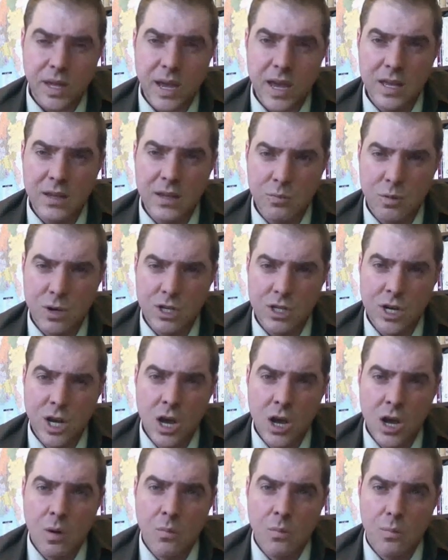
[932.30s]
and which
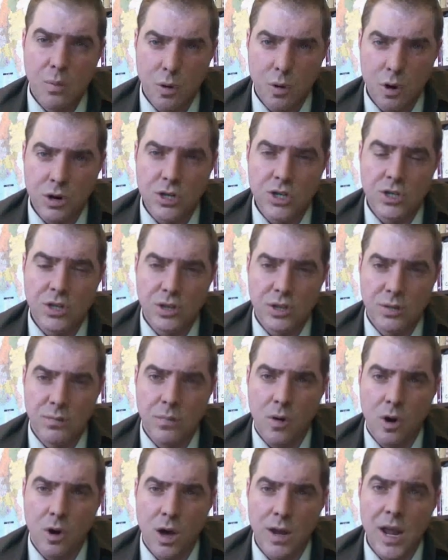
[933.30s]
pushed the
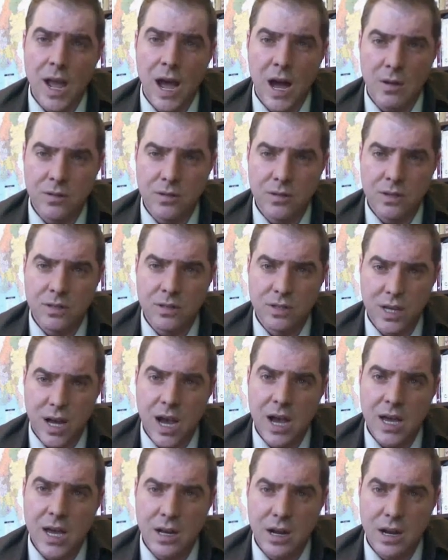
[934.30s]
Mon
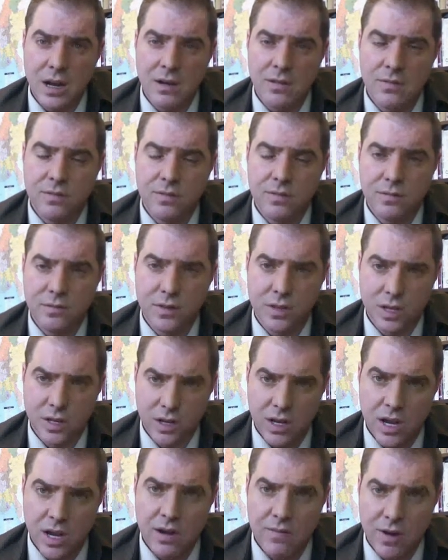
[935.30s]
outside of the
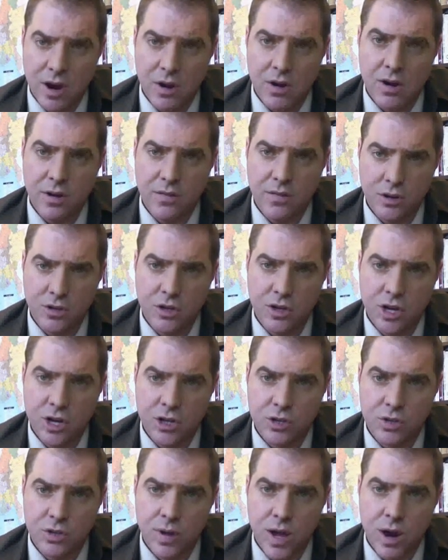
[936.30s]
kind of area of their
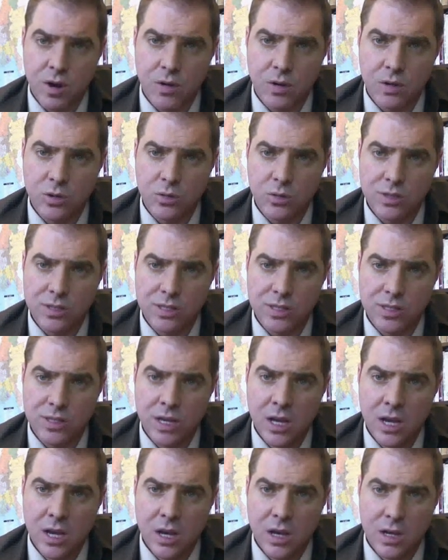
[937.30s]
traditional power, which was in
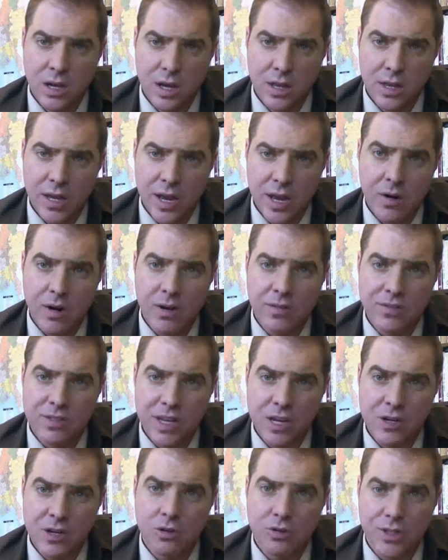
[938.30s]
the area of
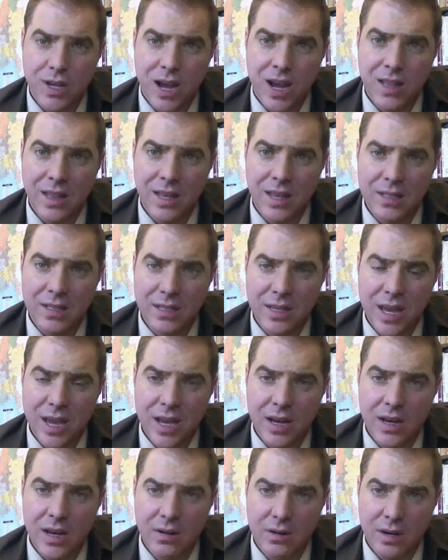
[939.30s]
central Thailand
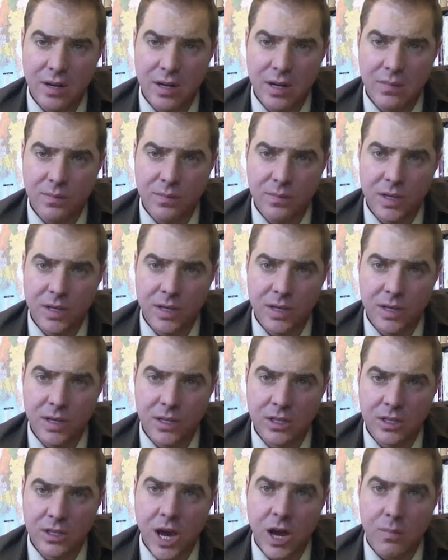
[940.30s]
today, or the
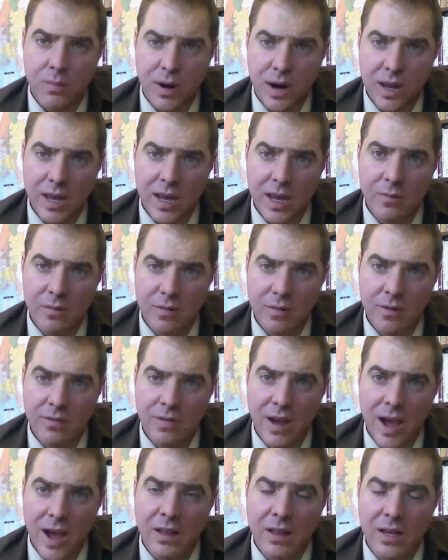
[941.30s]
Chao Phraya River
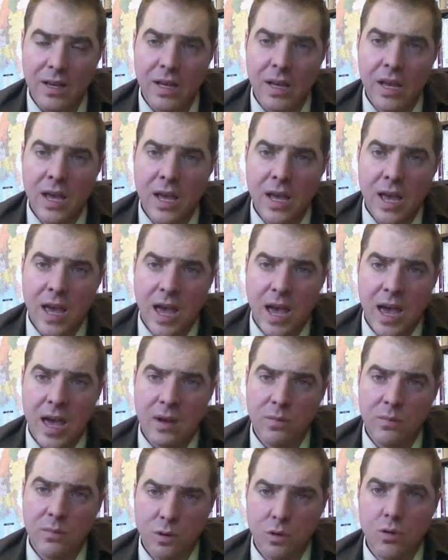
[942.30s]
Valley,
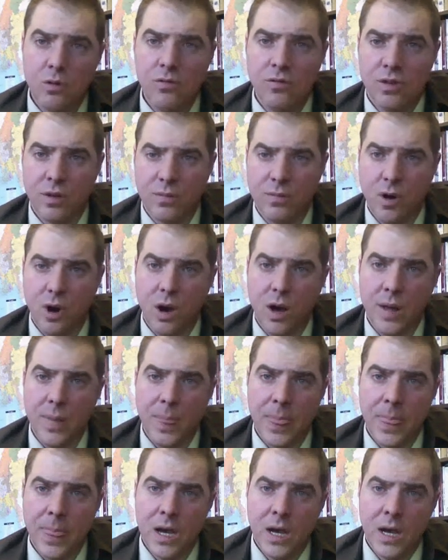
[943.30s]
and moved the Mon